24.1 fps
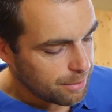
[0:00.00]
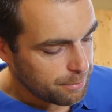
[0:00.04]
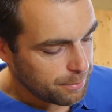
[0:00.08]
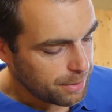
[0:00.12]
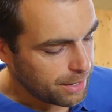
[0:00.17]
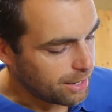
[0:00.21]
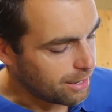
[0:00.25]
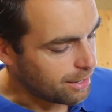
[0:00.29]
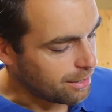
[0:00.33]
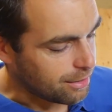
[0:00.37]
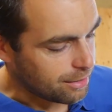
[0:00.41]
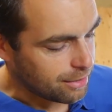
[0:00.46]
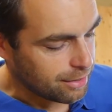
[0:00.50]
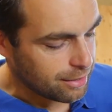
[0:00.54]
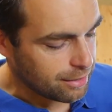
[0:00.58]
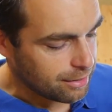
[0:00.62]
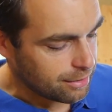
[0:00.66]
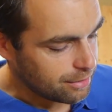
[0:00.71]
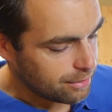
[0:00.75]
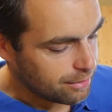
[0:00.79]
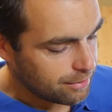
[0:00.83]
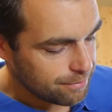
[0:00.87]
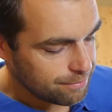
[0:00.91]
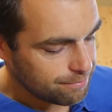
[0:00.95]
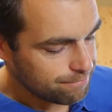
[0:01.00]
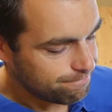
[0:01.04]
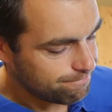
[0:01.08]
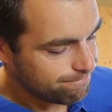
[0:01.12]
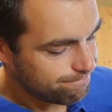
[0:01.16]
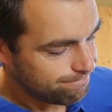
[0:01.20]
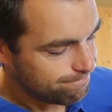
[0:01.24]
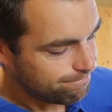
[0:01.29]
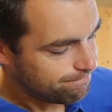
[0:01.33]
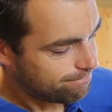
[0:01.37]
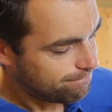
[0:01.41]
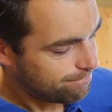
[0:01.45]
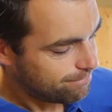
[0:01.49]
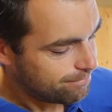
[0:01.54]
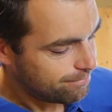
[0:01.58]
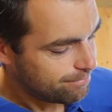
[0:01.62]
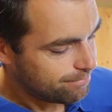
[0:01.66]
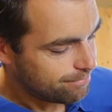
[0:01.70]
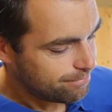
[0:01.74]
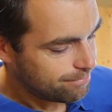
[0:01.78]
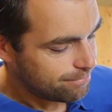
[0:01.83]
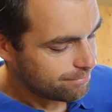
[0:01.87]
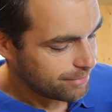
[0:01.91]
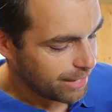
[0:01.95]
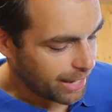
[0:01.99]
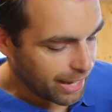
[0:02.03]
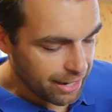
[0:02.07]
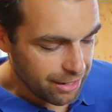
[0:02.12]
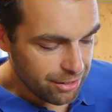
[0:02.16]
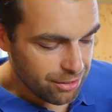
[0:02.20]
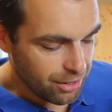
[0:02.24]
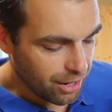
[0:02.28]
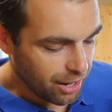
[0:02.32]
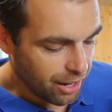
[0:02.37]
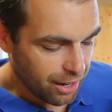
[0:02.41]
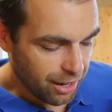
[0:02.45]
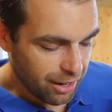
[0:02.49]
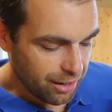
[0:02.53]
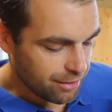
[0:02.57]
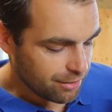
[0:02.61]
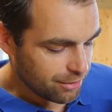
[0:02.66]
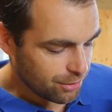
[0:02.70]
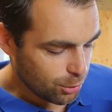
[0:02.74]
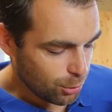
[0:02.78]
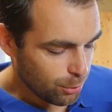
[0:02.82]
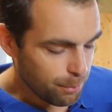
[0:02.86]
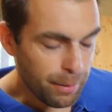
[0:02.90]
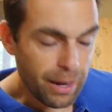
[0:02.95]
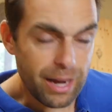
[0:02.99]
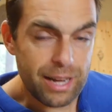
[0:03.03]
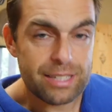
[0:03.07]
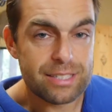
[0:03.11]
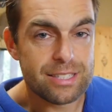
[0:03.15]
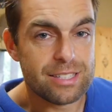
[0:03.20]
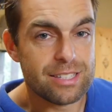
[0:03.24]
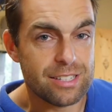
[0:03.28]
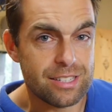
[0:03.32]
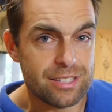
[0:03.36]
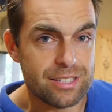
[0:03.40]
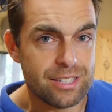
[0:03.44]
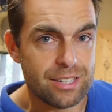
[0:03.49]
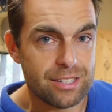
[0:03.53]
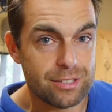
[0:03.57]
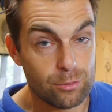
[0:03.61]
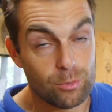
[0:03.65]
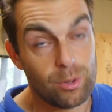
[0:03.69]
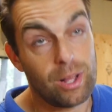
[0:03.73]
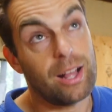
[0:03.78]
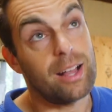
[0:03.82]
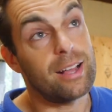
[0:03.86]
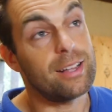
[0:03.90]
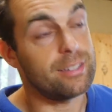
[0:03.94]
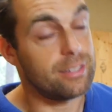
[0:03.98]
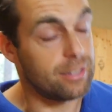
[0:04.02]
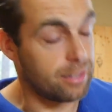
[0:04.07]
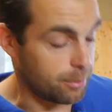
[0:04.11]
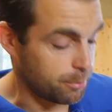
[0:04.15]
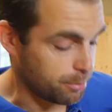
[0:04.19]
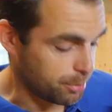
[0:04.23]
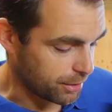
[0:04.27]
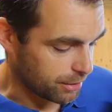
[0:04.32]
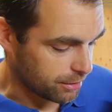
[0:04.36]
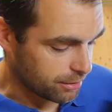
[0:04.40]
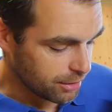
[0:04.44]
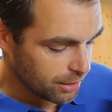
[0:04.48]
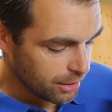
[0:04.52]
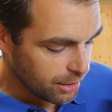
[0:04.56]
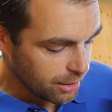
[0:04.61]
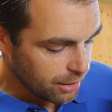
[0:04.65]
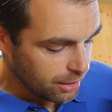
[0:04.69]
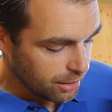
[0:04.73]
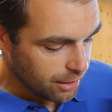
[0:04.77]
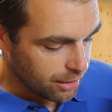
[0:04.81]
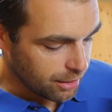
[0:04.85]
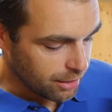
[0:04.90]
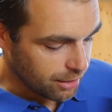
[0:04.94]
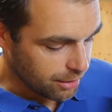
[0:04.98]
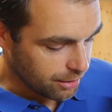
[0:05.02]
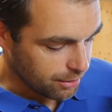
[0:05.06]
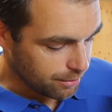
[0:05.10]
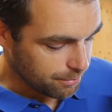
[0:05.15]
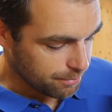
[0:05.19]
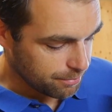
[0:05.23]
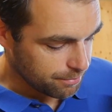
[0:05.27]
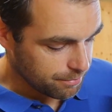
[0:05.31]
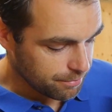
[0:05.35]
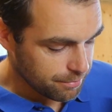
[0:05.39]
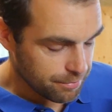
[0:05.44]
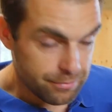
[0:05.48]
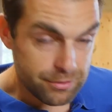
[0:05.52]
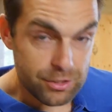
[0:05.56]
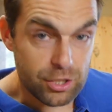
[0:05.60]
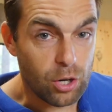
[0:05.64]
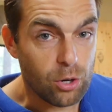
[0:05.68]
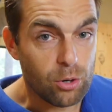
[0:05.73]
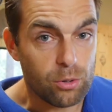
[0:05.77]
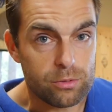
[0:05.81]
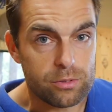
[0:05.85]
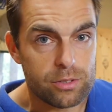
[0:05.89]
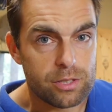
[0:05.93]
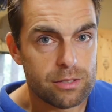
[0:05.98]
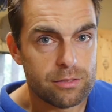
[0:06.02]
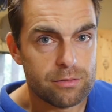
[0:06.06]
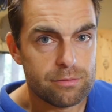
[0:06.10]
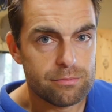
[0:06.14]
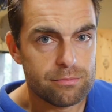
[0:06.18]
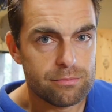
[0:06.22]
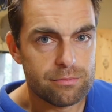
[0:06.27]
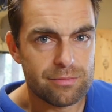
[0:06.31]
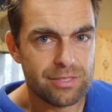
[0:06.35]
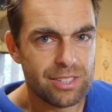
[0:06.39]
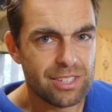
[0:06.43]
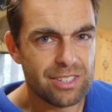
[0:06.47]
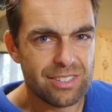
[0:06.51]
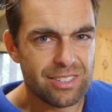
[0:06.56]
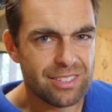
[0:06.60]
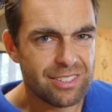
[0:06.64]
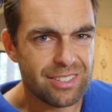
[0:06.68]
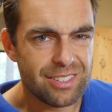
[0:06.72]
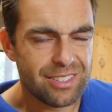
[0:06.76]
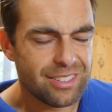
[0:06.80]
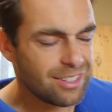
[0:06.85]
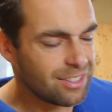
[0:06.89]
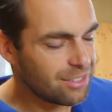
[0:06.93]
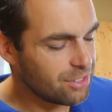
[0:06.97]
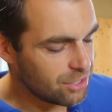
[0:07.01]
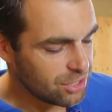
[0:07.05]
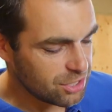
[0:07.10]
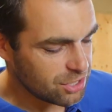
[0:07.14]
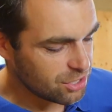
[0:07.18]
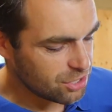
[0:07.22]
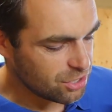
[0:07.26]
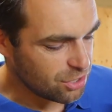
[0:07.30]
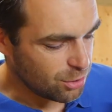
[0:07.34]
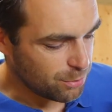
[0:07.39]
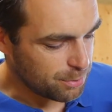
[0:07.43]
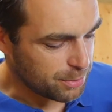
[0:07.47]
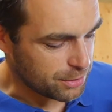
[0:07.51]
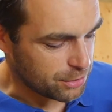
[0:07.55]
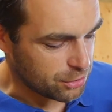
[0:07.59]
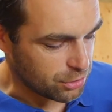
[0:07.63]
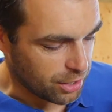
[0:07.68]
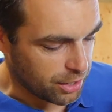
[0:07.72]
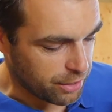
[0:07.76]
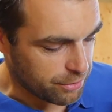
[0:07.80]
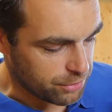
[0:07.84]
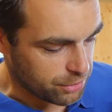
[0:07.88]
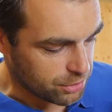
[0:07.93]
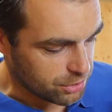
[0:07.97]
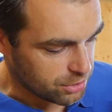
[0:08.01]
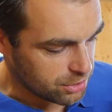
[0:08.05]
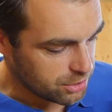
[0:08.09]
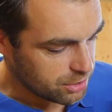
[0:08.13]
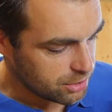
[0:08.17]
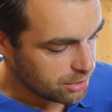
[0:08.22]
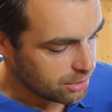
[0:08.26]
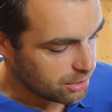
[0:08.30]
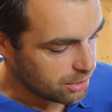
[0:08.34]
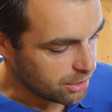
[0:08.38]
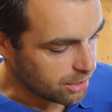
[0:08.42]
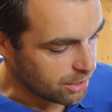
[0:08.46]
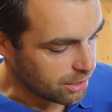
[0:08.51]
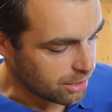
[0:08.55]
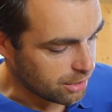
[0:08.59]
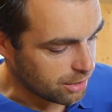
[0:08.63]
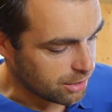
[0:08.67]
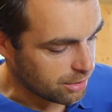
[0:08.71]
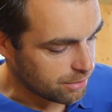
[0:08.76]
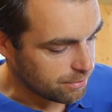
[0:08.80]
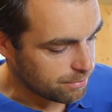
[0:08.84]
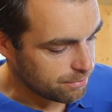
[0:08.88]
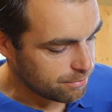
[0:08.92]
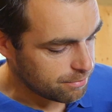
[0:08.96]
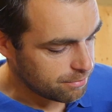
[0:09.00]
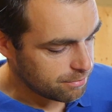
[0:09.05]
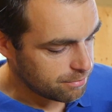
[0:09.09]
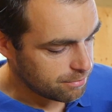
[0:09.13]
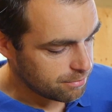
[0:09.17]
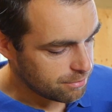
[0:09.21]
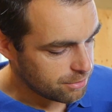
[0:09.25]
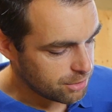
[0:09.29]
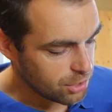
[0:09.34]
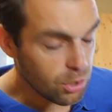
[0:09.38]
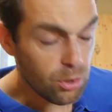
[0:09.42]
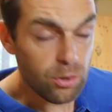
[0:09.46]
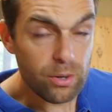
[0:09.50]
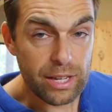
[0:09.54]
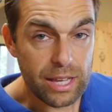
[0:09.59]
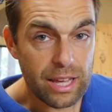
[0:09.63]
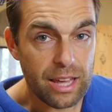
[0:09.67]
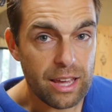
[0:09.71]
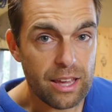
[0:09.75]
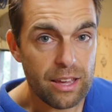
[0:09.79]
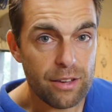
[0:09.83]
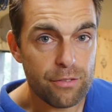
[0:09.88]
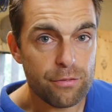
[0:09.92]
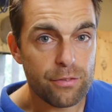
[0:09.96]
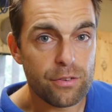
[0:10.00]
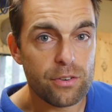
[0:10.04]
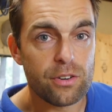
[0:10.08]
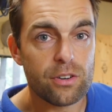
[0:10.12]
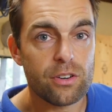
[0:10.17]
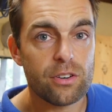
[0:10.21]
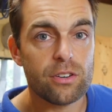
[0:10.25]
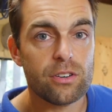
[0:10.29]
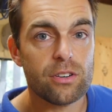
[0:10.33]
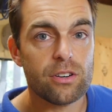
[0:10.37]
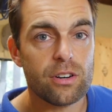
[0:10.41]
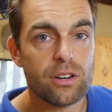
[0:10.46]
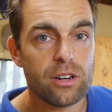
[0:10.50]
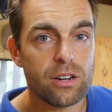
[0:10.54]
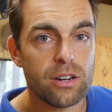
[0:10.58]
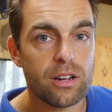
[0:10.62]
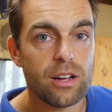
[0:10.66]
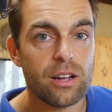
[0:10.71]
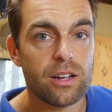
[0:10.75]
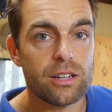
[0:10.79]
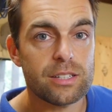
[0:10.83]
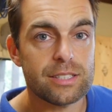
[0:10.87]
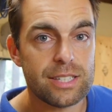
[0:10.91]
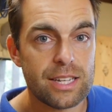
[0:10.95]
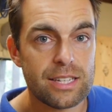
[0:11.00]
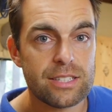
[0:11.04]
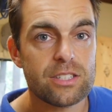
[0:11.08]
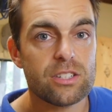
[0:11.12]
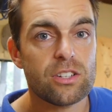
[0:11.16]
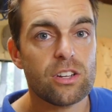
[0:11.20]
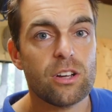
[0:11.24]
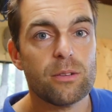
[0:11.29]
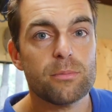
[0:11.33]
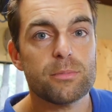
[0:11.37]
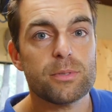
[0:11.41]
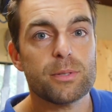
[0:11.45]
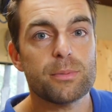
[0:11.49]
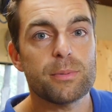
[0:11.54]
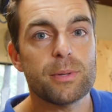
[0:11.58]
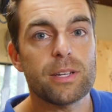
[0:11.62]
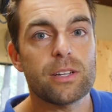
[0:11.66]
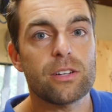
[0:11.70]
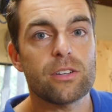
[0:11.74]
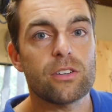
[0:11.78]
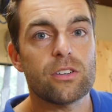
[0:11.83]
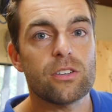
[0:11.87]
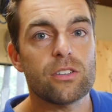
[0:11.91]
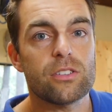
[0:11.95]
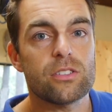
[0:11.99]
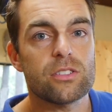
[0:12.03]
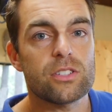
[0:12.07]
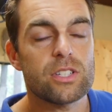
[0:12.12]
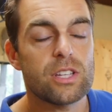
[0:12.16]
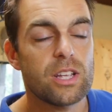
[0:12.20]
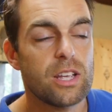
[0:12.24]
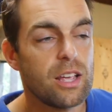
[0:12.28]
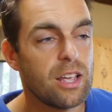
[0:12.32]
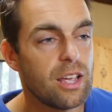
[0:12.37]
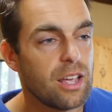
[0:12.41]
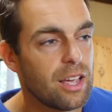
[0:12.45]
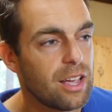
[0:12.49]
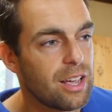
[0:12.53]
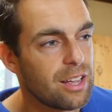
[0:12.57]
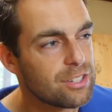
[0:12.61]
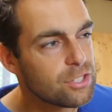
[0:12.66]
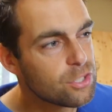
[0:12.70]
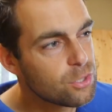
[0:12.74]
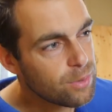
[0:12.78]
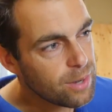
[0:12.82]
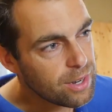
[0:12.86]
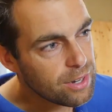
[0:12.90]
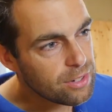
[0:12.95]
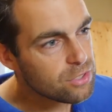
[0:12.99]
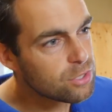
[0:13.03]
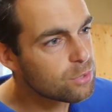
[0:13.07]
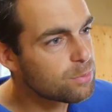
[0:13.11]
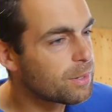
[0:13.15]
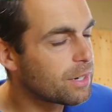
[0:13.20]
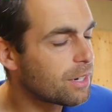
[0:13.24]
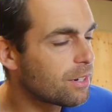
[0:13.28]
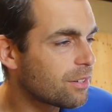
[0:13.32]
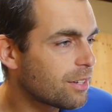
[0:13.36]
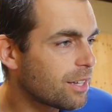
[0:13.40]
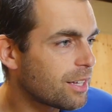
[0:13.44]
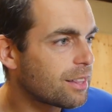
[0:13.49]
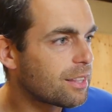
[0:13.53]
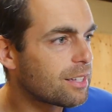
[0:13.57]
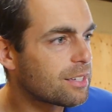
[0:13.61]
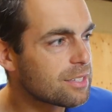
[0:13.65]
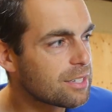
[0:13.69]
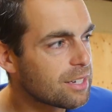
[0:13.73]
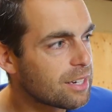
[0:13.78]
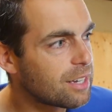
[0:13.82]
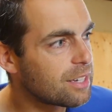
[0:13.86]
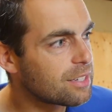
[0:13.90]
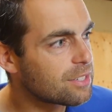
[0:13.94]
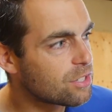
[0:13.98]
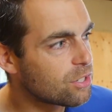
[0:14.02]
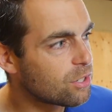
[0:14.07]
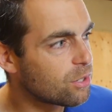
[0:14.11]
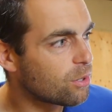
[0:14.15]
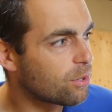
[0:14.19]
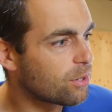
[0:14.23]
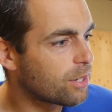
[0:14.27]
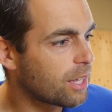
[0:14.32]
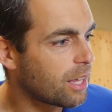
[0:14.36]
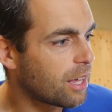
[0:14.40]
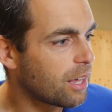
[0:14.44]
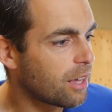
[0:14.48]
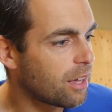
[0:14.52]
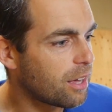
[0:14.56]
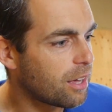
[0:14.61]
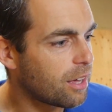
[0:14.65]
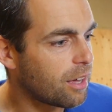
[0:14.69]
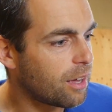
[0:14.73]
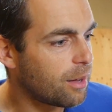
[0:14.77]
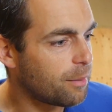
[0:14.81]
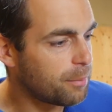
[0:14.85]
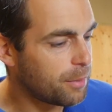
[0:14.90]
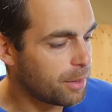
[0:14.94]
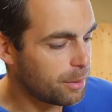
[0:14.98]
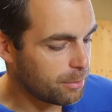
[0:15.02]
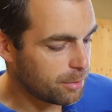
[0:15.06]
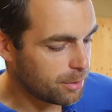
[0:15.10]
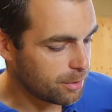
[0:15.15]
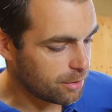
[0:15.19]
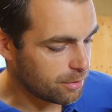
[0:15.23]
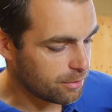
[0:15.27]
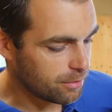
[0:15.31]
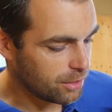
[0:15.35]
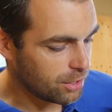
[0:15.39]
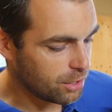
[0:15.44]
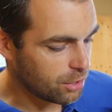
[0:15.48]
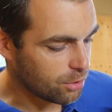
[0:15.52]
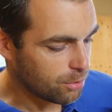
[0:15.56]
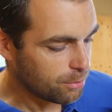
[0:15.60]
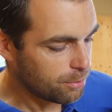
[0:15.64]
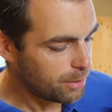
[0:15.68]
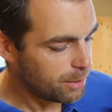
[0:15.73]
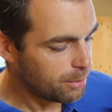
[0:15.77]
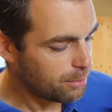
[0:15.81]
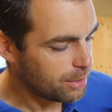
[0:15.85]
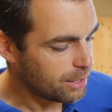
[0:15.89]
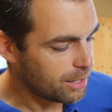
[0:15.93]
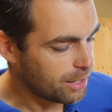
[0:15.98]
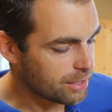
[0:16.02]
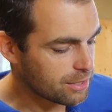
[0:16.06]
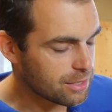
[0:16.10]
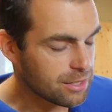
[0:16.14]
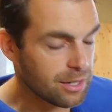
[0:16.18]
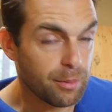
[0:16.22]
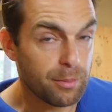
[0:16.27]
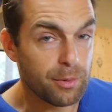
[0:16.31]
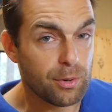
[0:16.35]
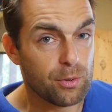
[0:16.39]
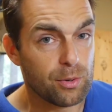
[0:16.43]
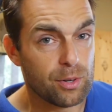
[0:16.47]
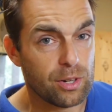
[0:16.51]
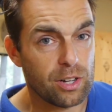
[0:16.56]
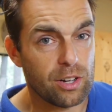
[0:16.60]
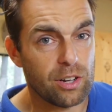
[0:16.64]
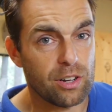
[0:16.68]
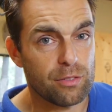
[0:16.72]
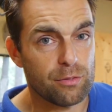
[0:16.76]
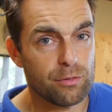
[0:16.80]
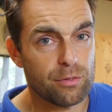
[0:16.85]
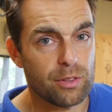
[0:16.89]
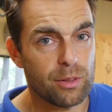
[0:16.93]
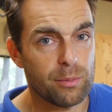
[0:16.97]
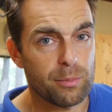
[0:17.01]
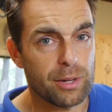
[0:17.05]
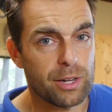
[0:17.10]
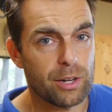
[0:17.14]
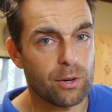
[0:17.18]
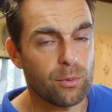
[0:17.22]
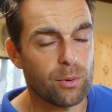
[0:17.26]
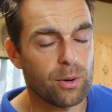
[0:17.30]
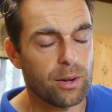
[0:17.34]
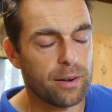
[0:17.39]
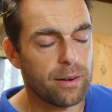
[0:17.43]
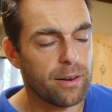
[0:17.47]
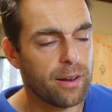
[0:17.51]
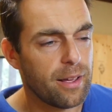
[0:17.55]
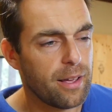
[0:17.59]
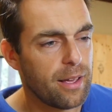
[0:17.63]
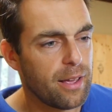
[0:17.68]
Man, like, I don't, who buys these things? Well, I did, but um, don't. They're, they're just stupid drivers. Uh, they're okay for uh, desktop speakers. A surround speaker like this, I guess they're okay. Uh, maybe, you know, maybe next time I would have gone for the bigger one.